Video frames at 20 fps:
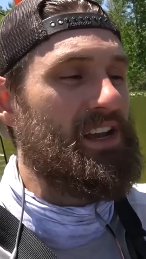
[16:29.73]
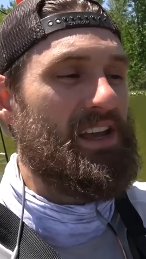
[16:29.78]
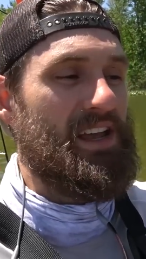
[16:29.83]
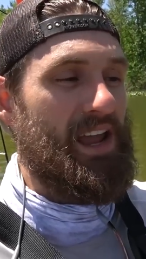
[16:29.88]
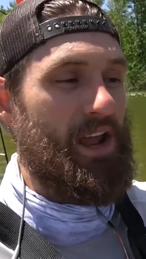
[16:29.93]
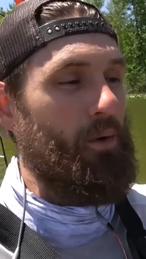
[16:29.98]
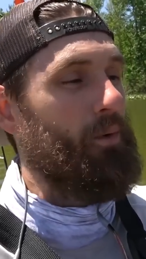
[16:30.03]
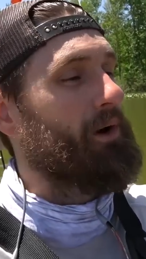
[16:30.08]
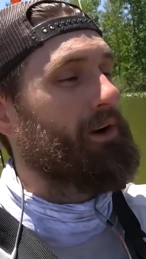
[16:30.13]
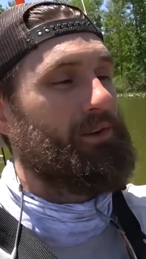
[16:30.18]

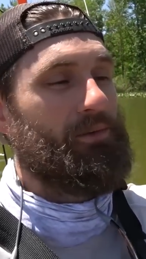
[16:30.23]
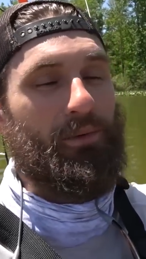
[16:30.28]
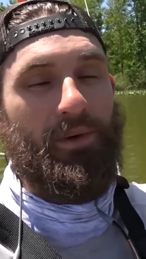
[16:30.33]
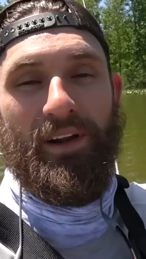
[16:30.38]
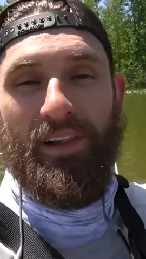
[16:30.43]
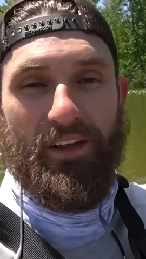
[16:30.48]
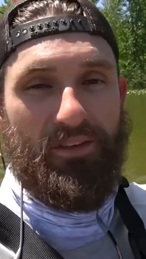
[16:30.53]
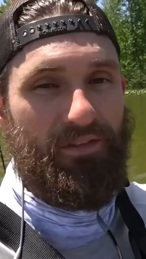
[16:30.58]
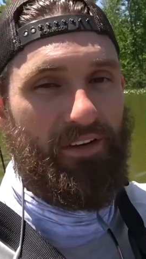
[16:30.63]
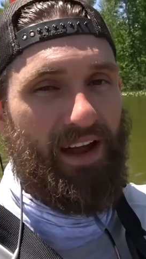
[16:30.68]
It worked
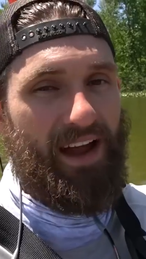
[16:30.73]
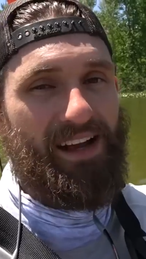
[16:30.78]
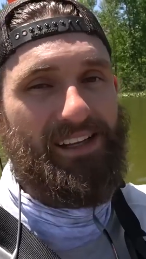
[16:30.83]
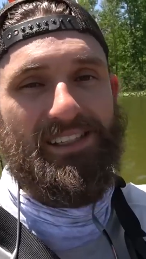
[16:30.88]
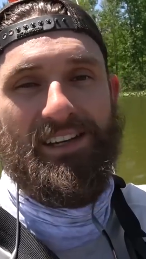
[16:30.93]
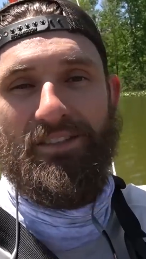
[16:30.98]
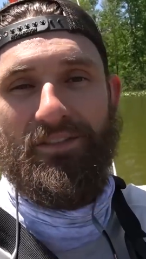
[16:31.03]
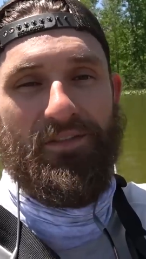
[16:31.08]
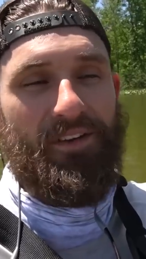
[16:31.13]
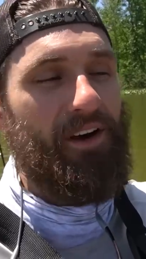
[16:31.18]
really fast
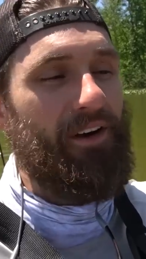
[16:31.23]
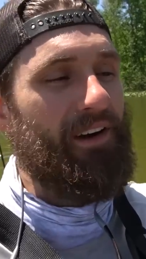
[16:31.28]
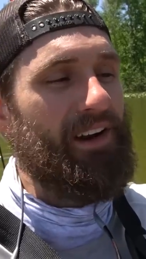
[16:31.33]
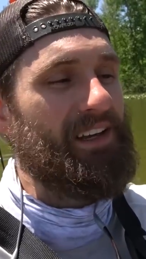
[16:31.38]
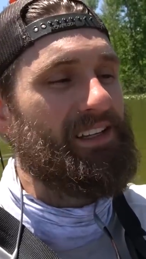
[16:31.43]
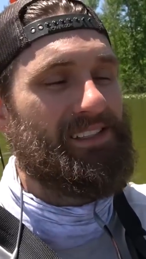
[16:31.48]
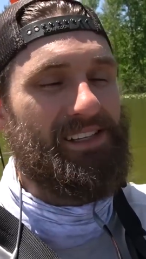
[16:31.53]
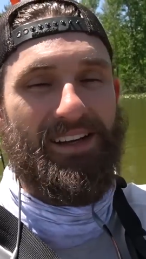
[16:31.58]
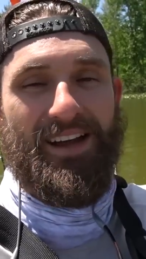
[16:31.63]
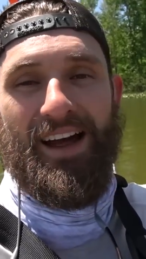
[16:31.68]
and
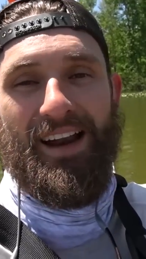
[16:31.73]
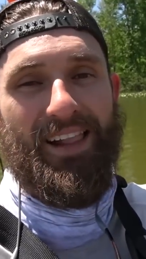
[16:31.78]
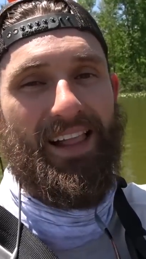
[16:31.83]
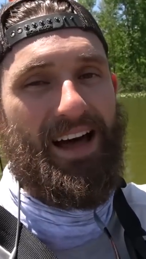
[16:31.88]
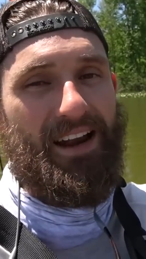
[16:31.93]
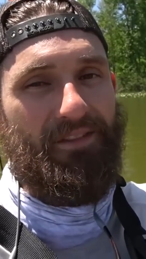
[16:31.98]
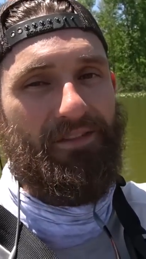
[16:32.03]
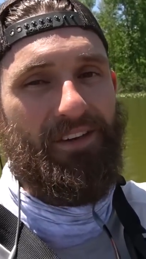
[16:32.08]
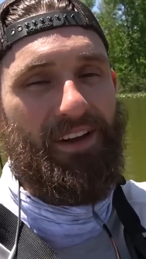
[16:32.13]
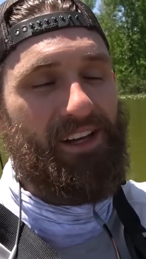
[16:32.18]
furious. It caught a
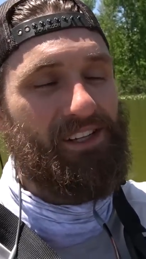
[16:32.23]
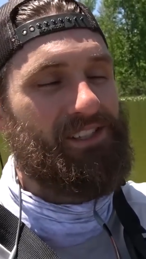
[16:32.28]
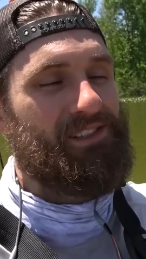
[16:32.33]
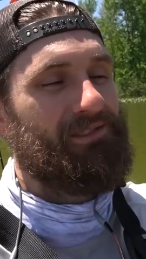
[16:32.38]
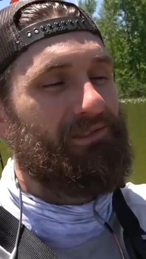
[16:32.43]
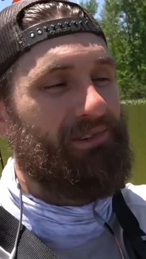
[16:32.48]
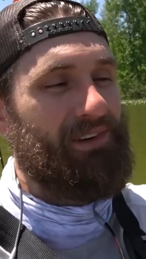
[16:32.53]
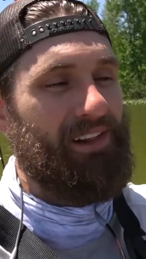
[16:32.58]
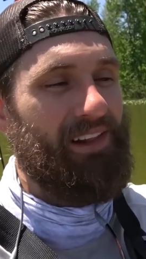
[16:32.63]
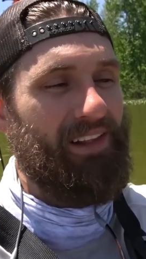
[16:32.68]
lot of fish,
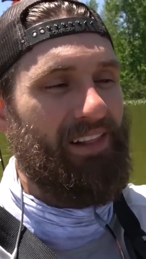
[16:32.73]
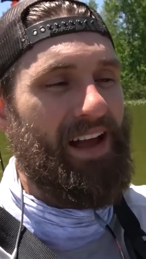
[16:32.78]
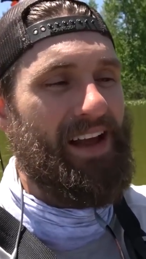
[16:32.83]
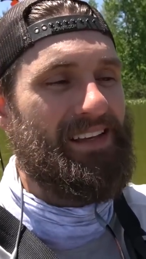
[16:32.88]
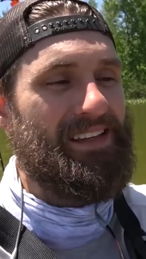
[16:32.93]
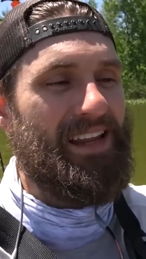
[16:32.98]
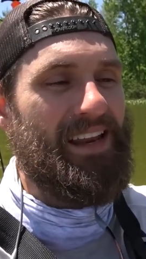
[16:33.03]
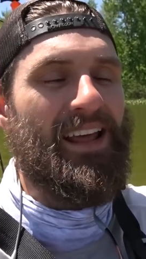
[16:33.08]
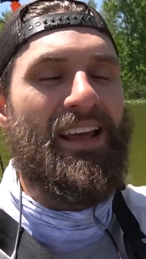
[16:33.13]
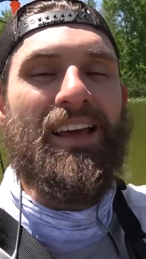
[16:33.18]
really
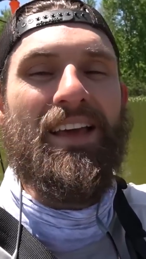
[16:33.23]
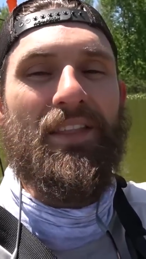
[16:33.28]
liked it.